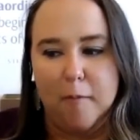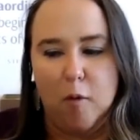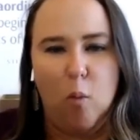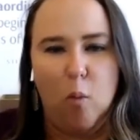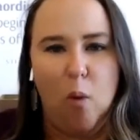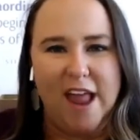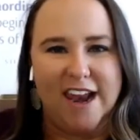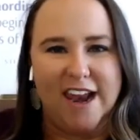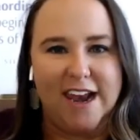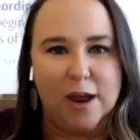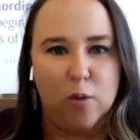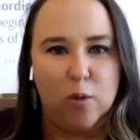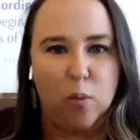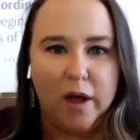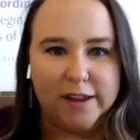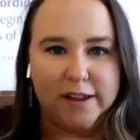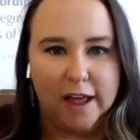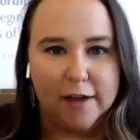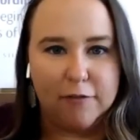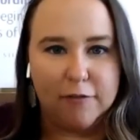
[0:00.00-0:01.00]
when and at
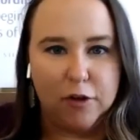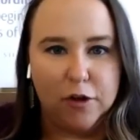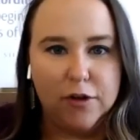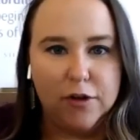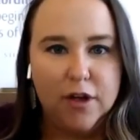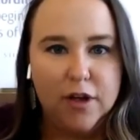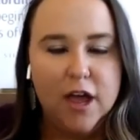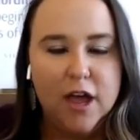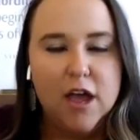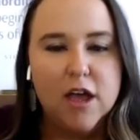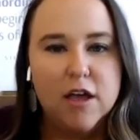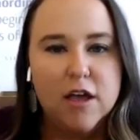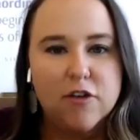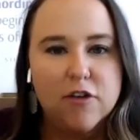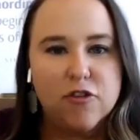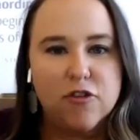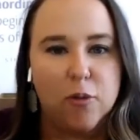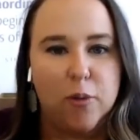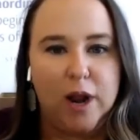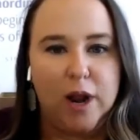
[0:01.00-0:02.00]
what level.
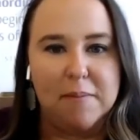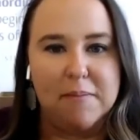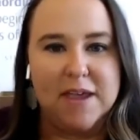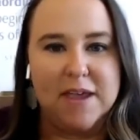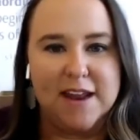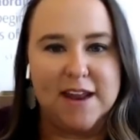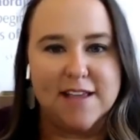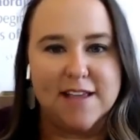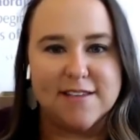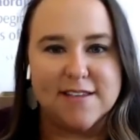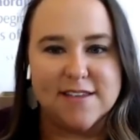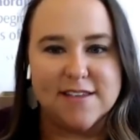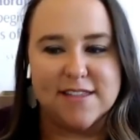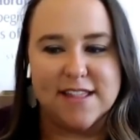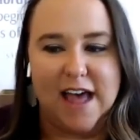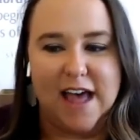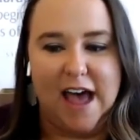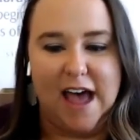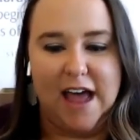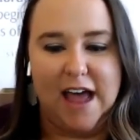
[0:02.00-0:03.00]
Yeah. So what I mean
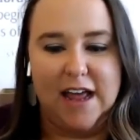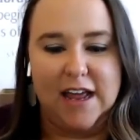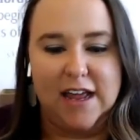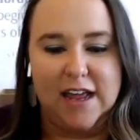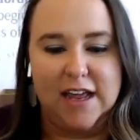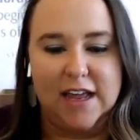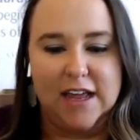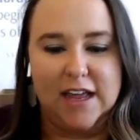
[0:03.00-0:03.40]
is that,